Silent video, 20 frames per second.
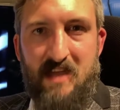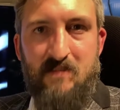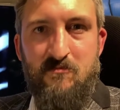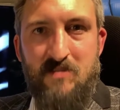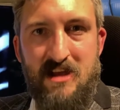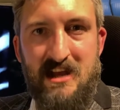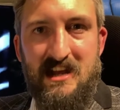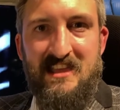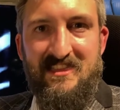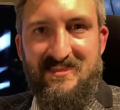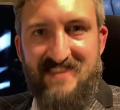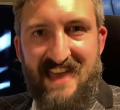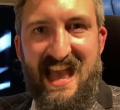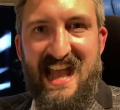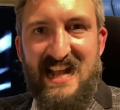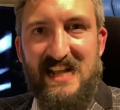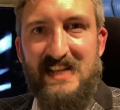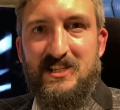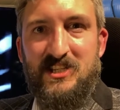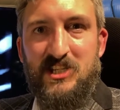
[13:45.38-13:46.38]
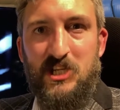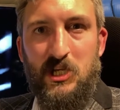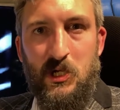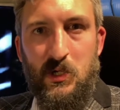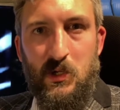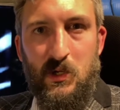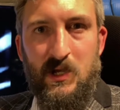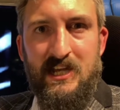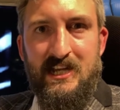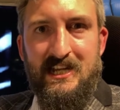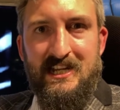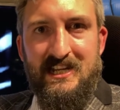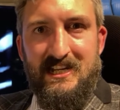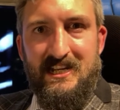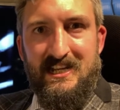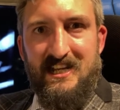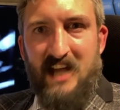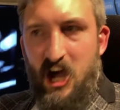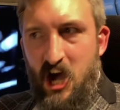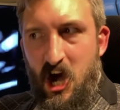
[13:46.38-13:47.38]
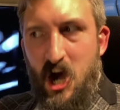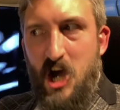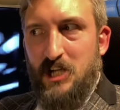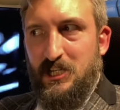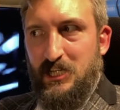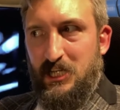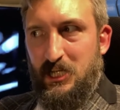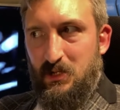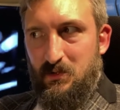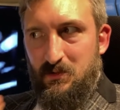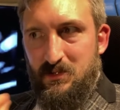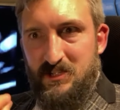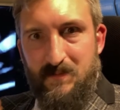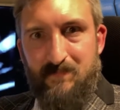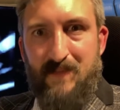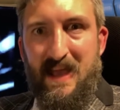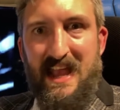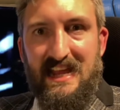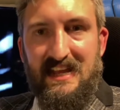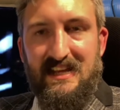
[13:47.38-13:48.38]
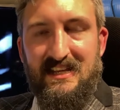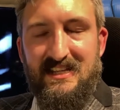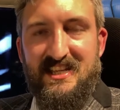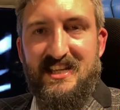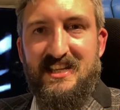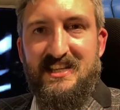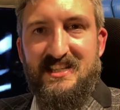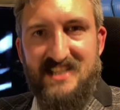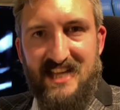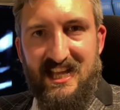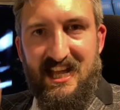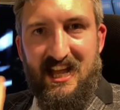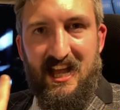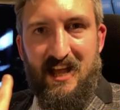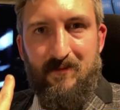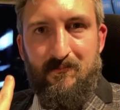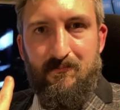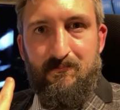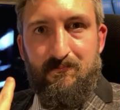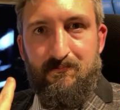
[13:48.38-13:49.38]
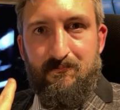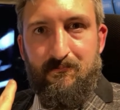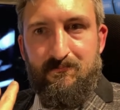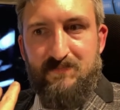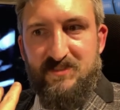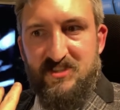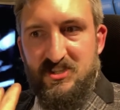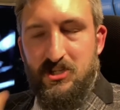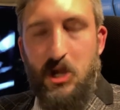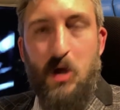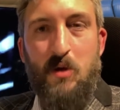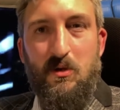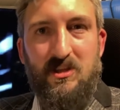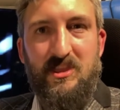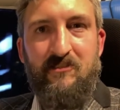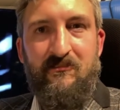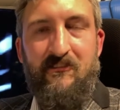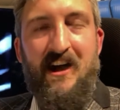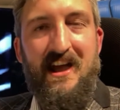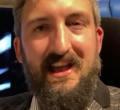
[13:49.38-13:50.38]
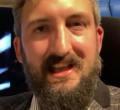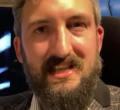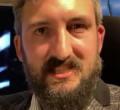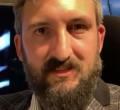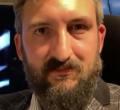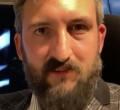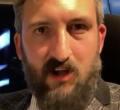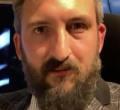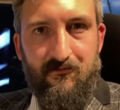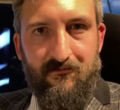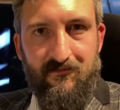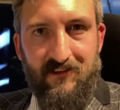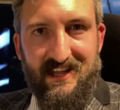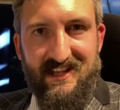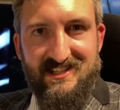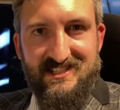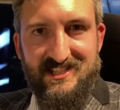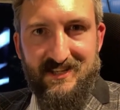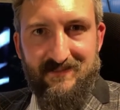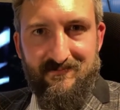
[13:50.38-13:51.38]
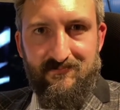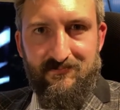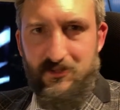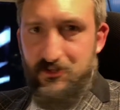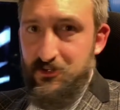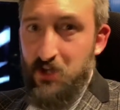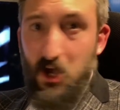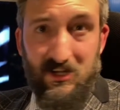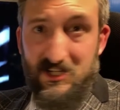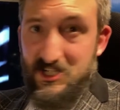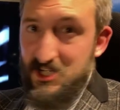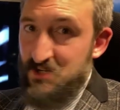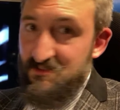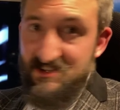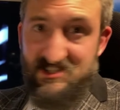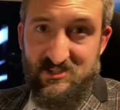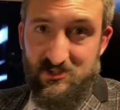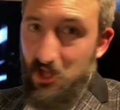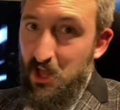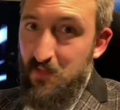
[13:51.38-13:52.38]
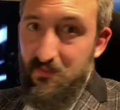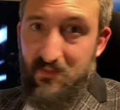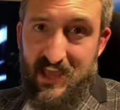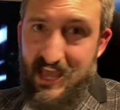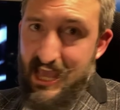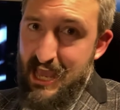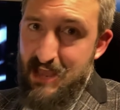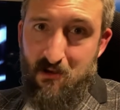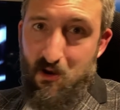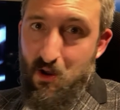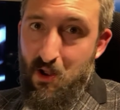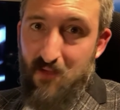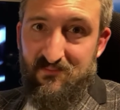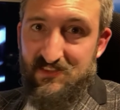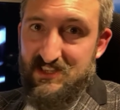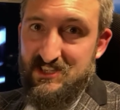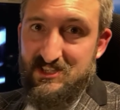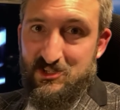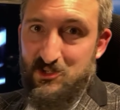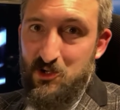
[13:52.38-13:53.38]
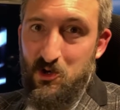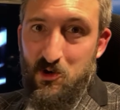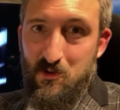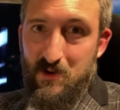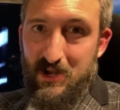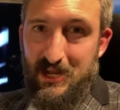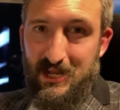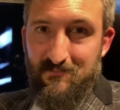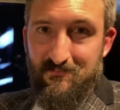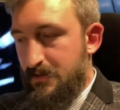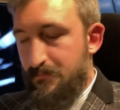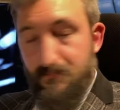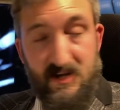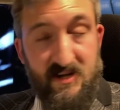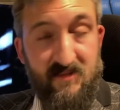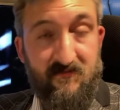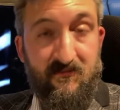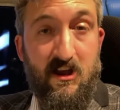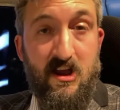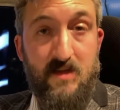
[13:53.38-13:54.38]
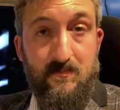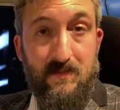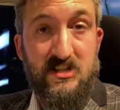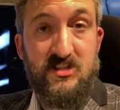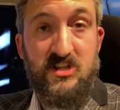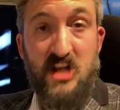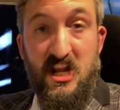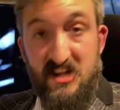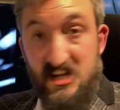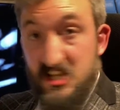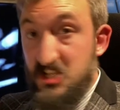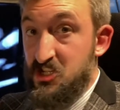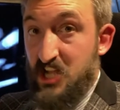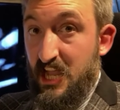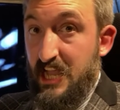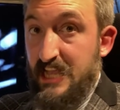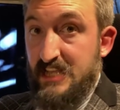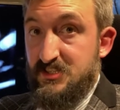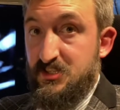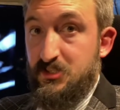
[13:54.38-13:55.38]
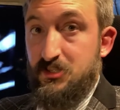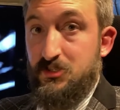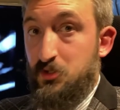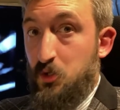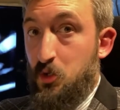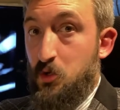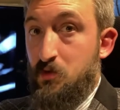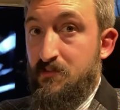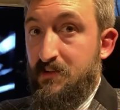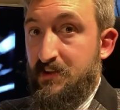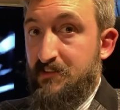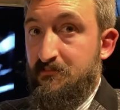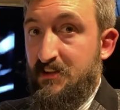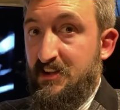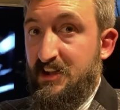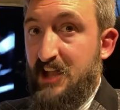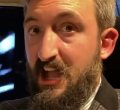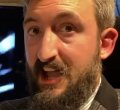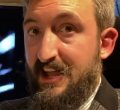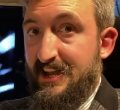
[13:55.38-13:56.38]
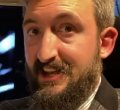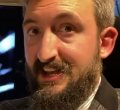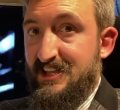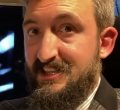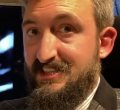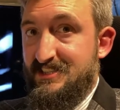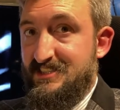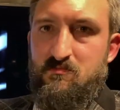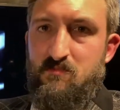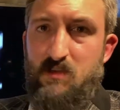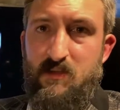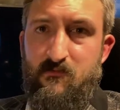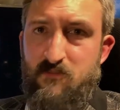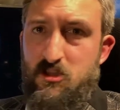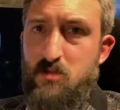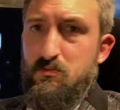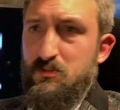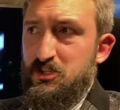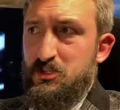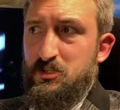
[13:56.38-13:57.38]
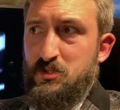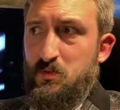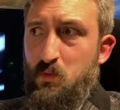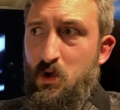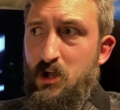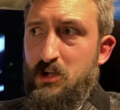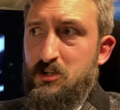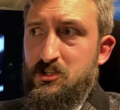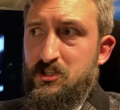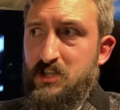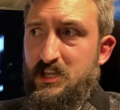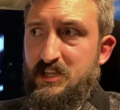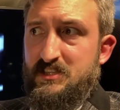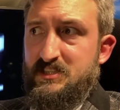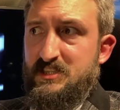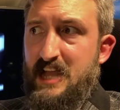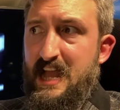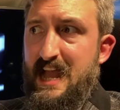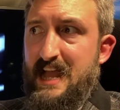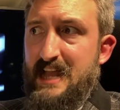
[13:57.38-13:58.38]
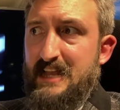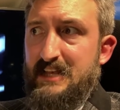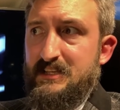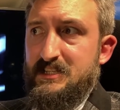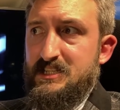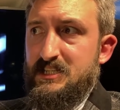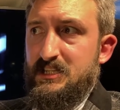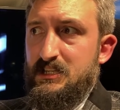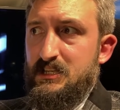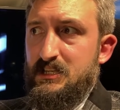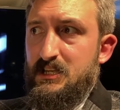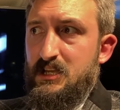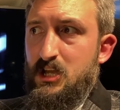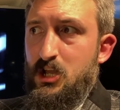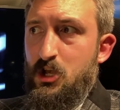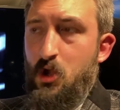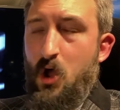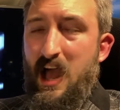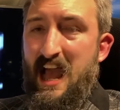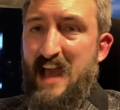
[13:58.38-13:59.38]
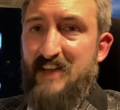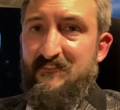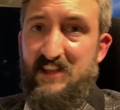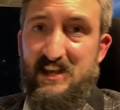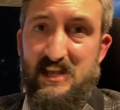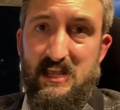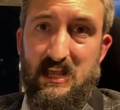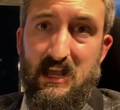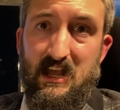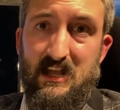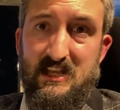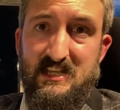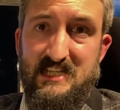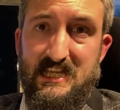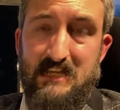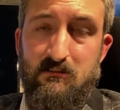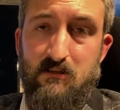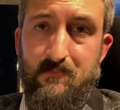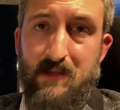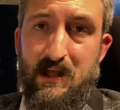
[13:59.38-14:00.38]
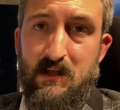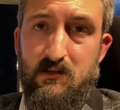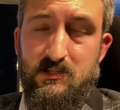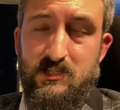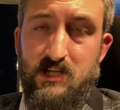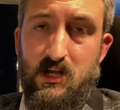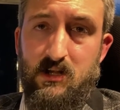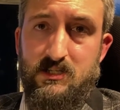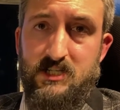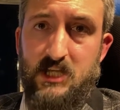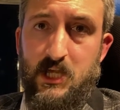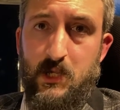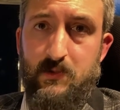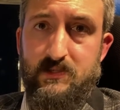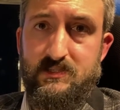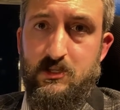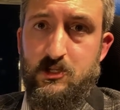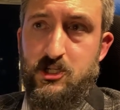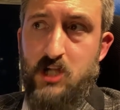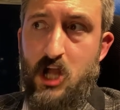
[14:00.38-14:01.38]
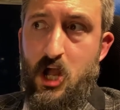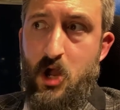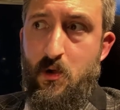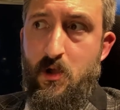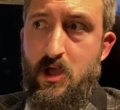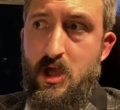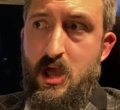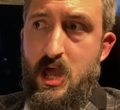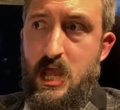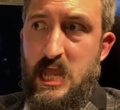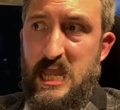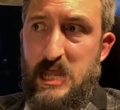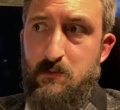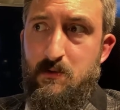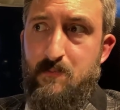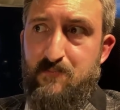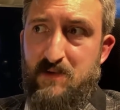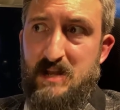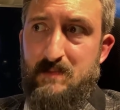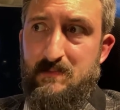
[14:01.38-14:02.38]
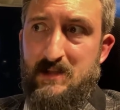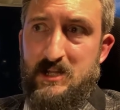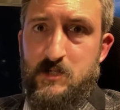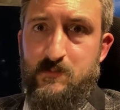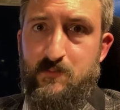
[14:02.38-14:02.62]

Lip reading: really there to argue, debate, stoke the fires of conflict. The Doctor is not the hero of this story, but he very much initiates the story regardless. If you were just to watch this and not have any idea about Doctor Who as a show, you would pretty much